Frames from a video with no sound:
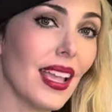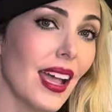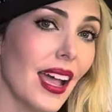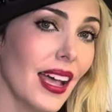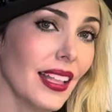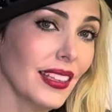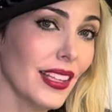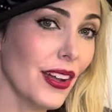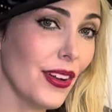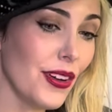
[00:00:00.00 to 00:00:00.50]

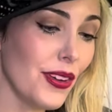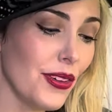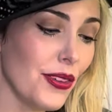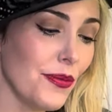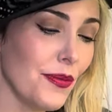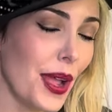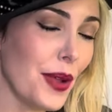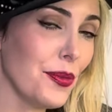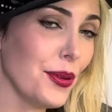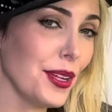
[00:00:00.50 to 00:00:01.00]
Hello,
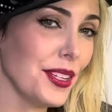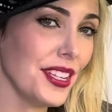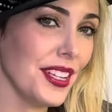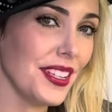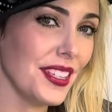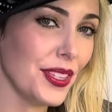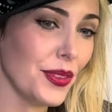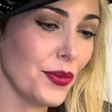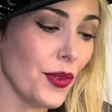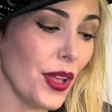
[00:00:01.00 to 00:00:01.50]
my
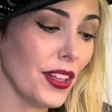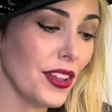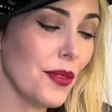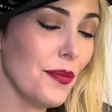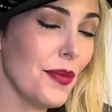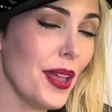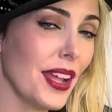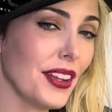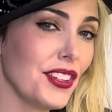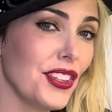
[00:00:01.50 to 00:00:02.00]
pretties, and
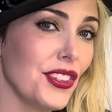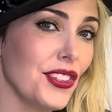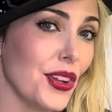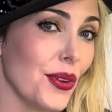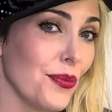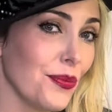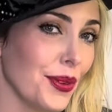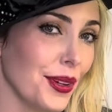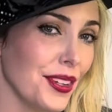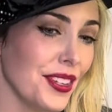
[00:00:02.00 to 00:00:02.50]
welcome back to
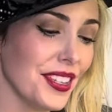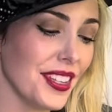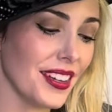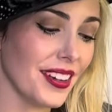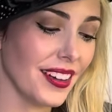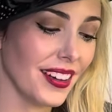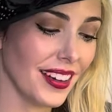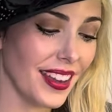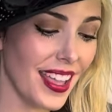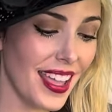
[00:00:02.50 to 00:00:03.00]
Don't Burn
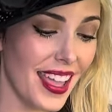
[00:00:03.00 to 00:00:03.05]
Dinner.